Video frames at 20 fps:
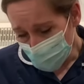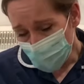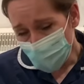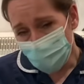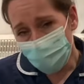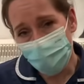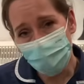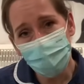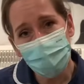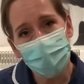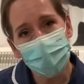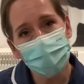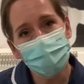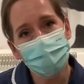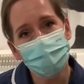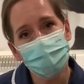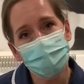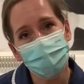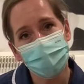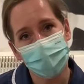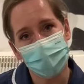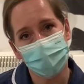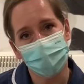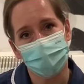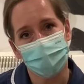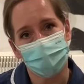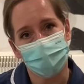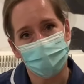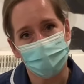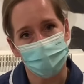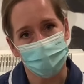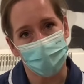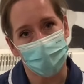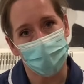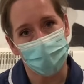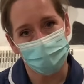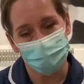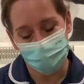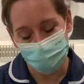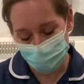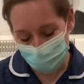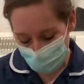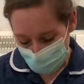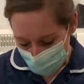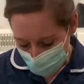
When baby's feeding at the breast,